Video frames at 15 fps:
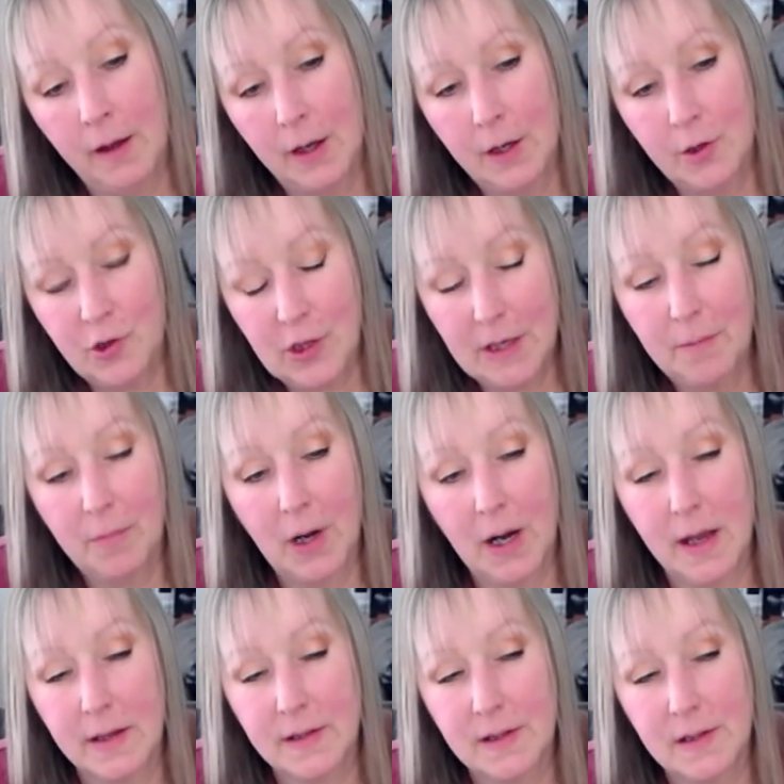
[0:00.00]
chicken
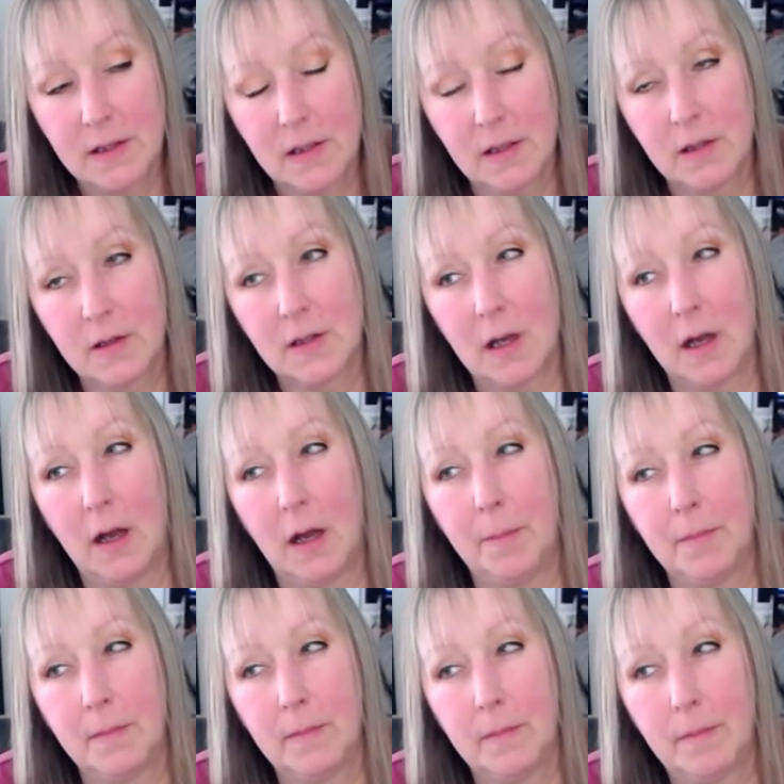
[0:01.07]
breasts, some
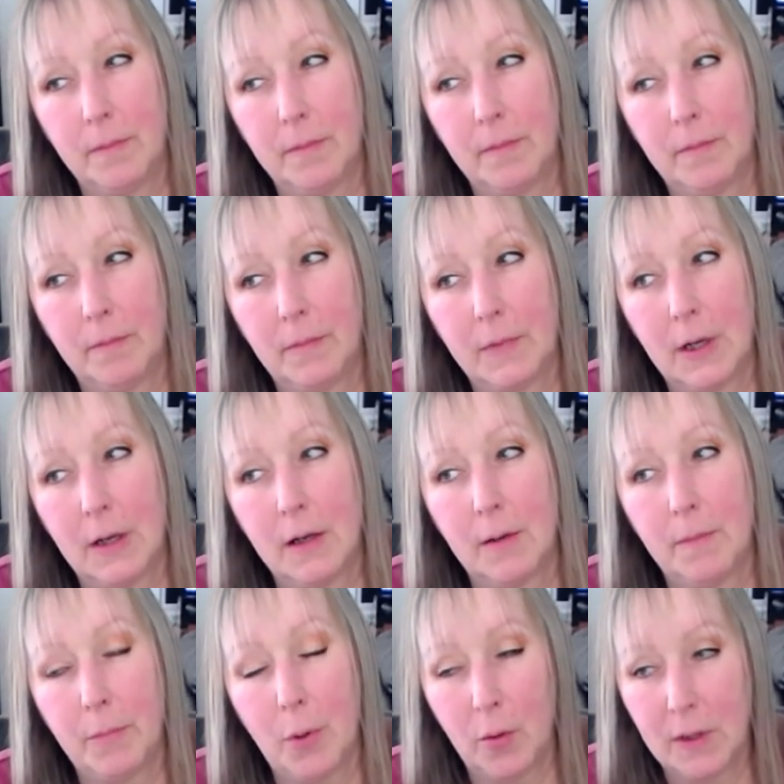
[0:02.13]

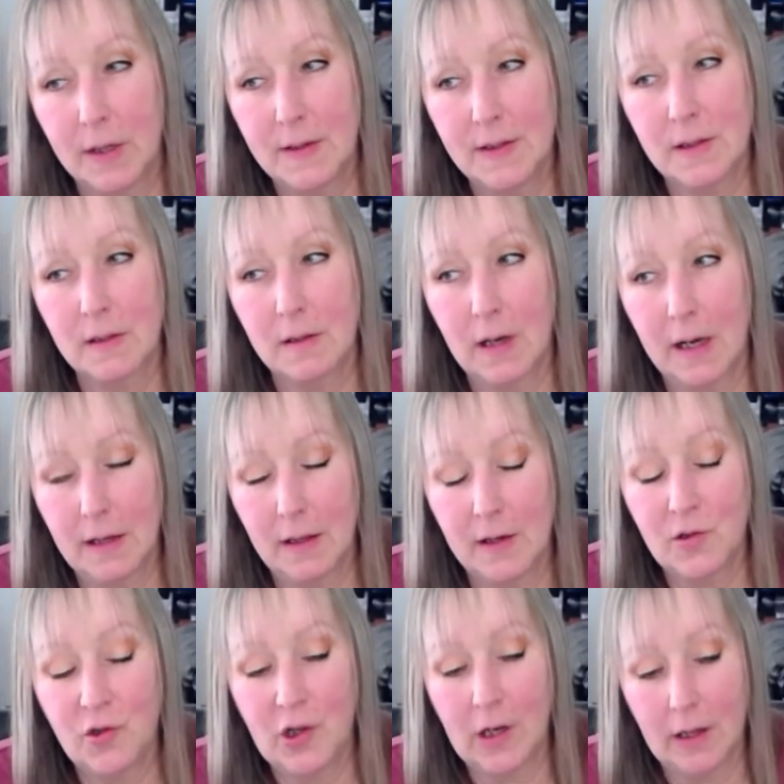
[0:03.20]
boneless, skinless
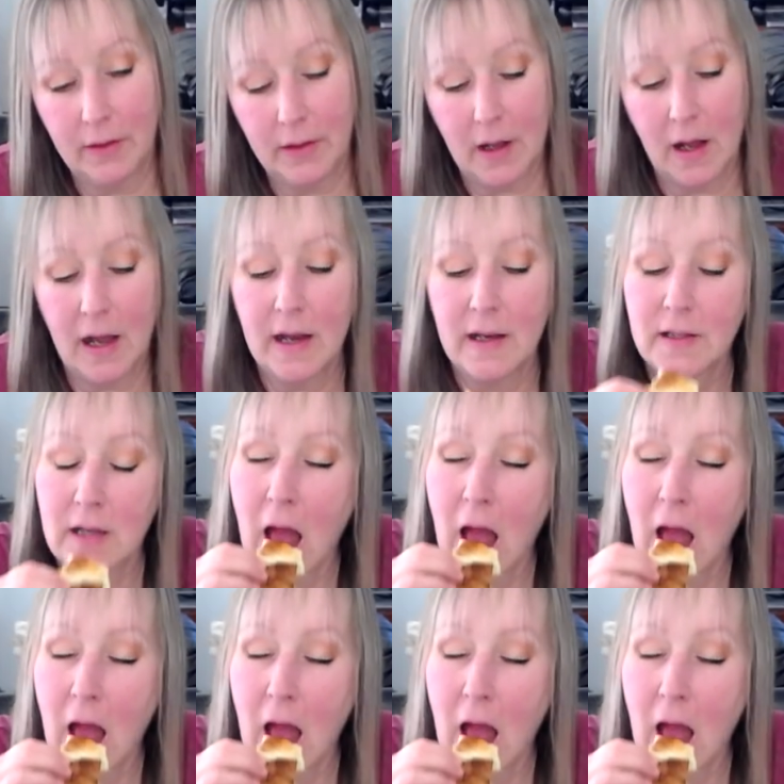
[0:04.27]
chicken thighs,